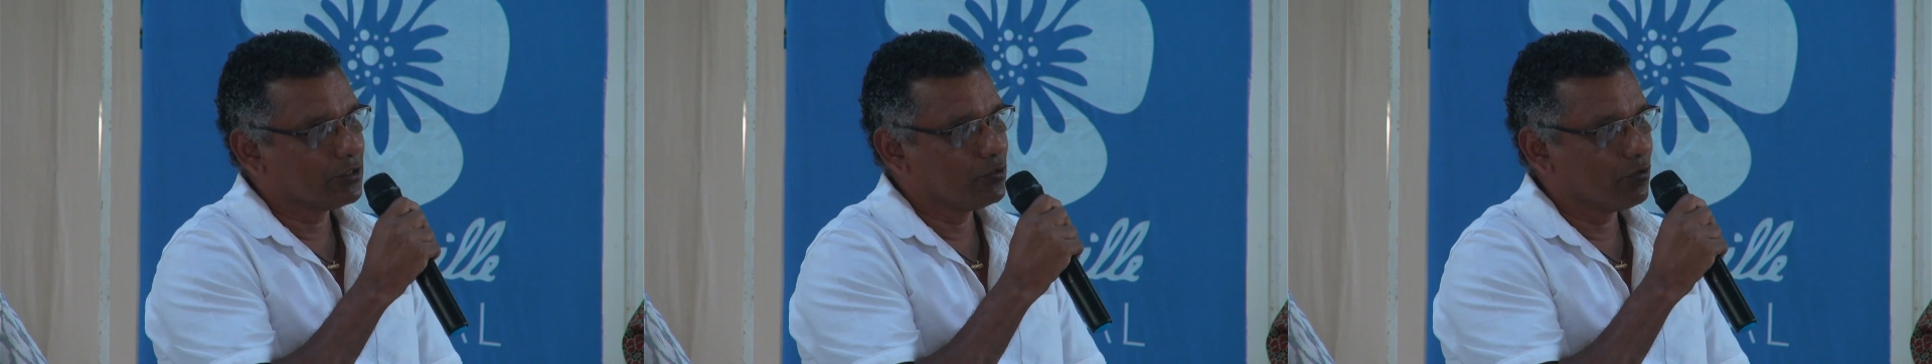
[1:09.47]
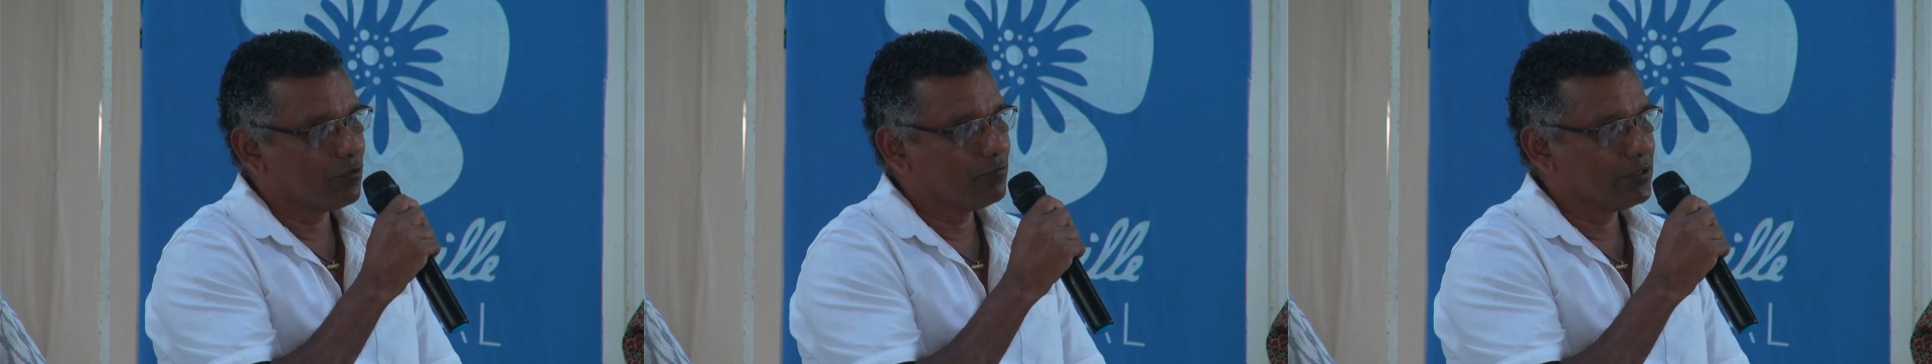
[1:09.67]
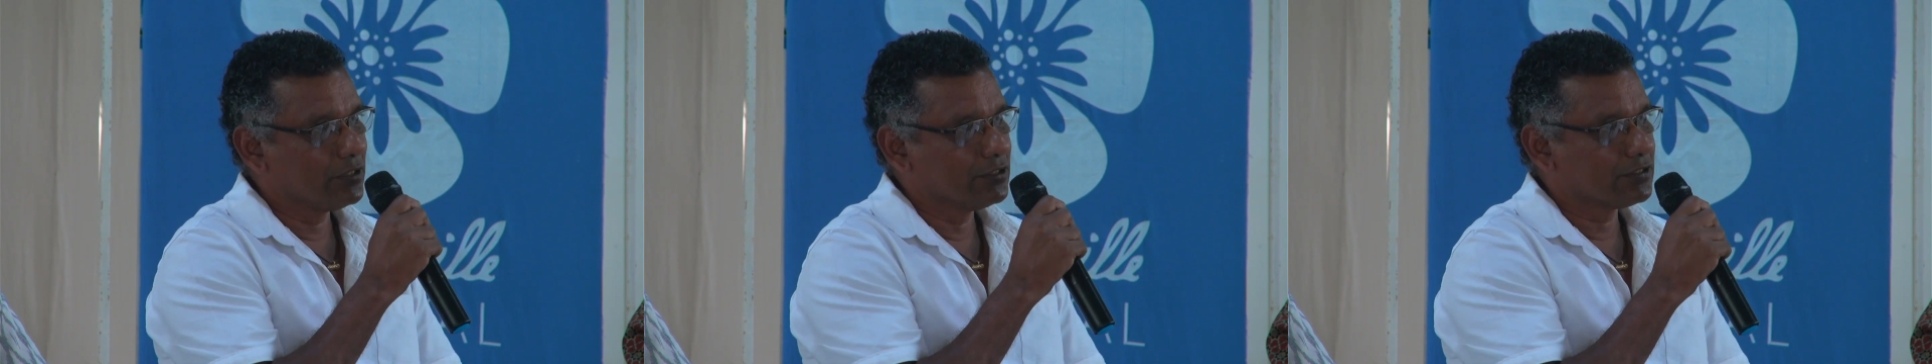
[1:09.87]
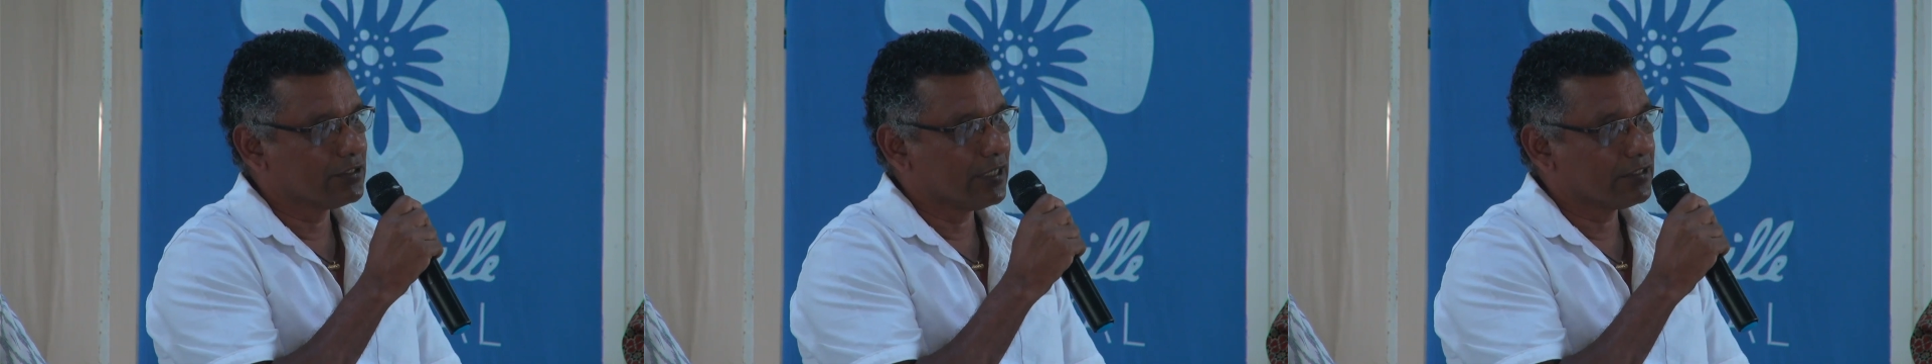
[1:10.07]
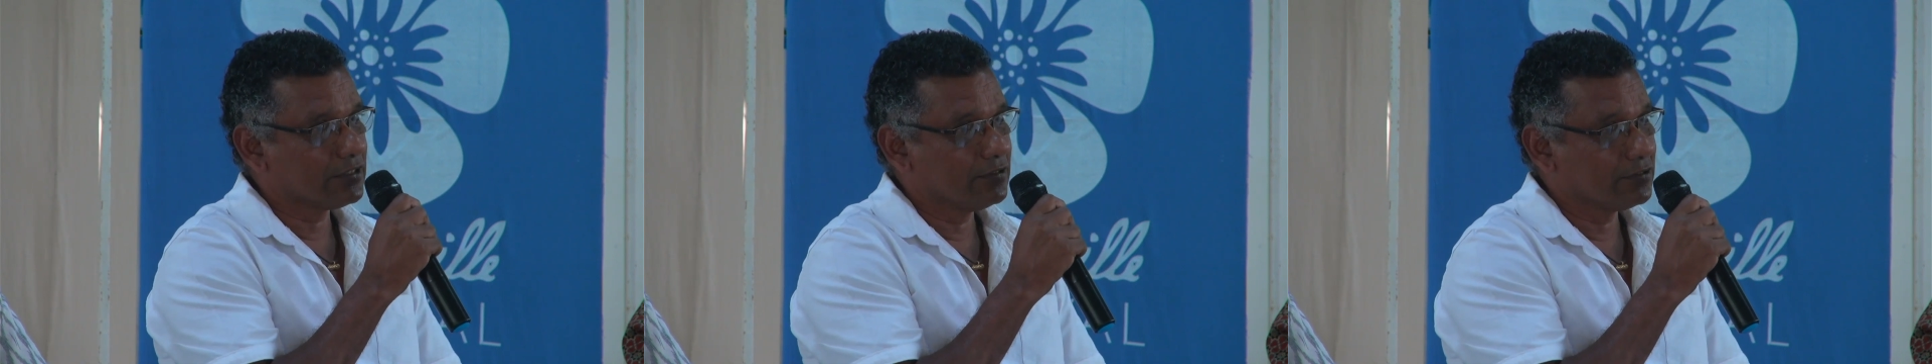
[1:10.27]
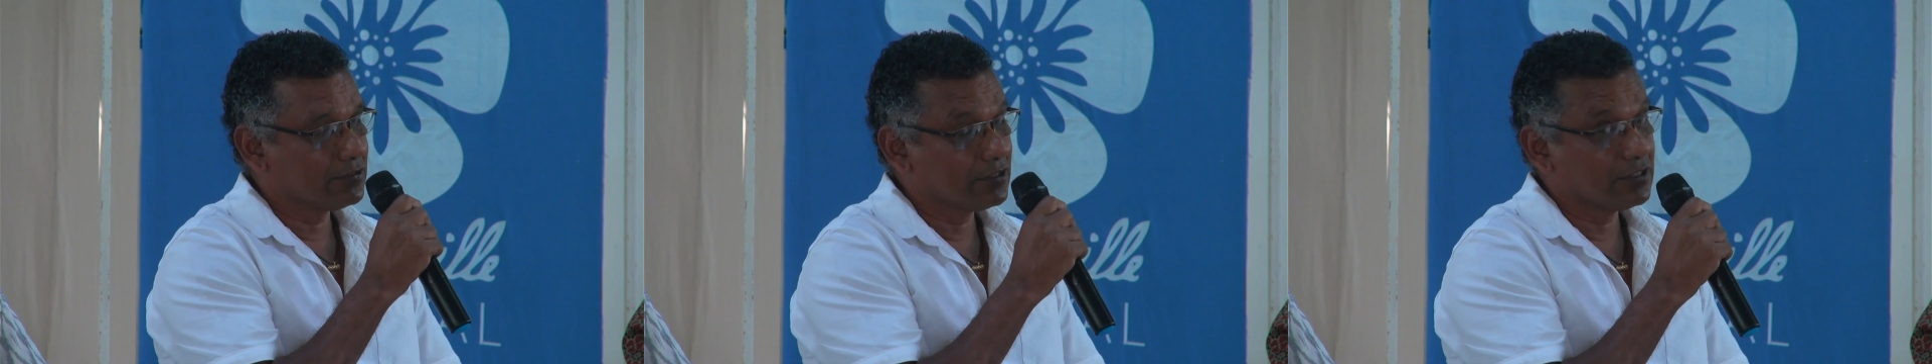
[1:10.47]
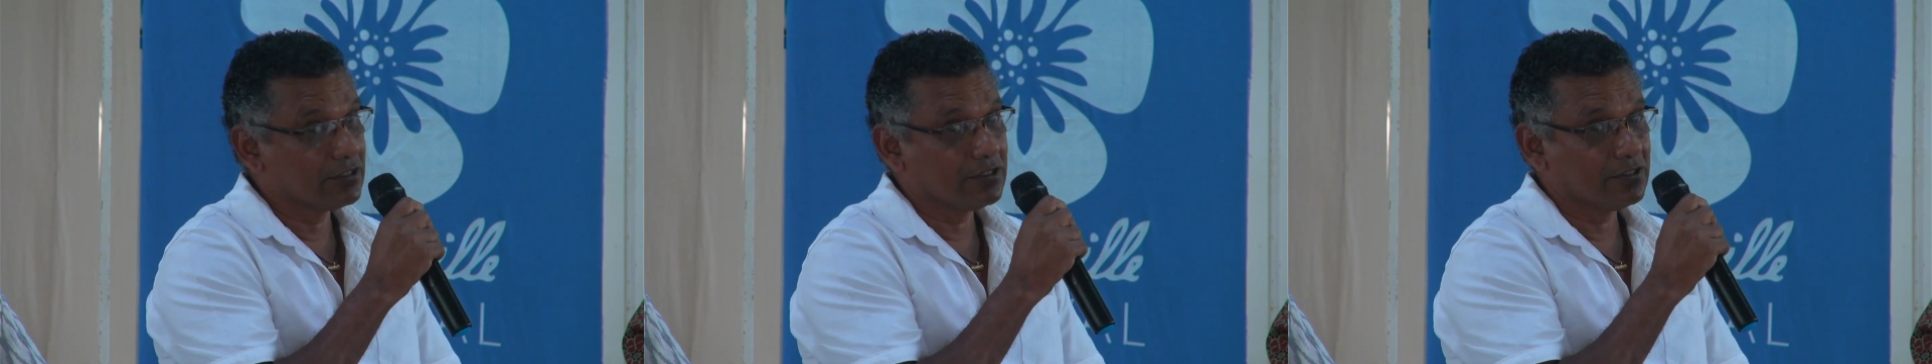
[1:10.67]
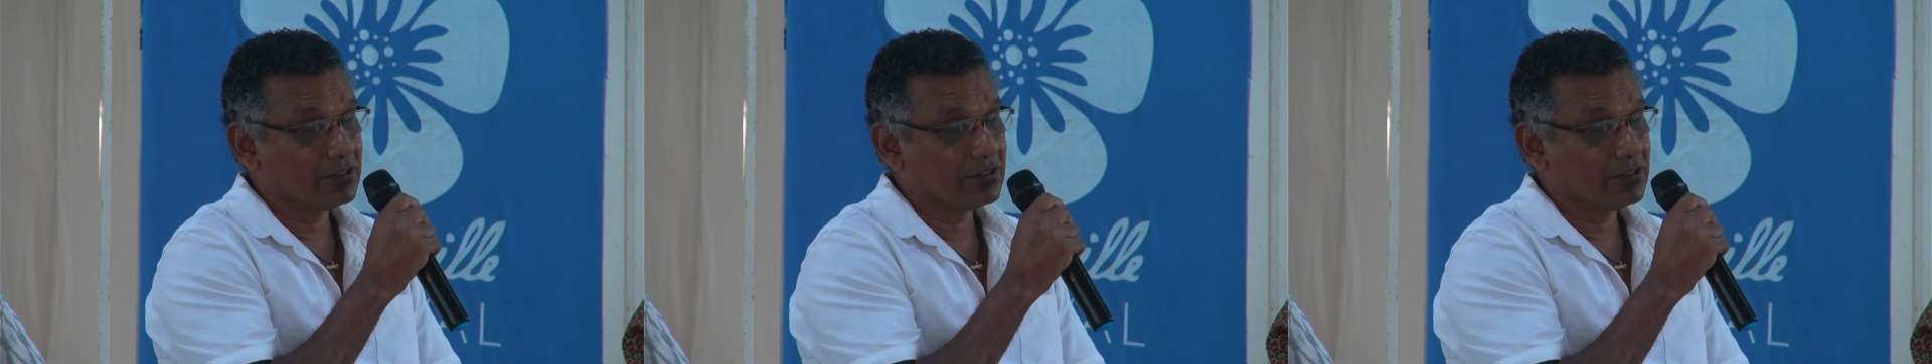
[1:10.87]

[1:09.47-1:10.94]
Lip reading: your will is nothing,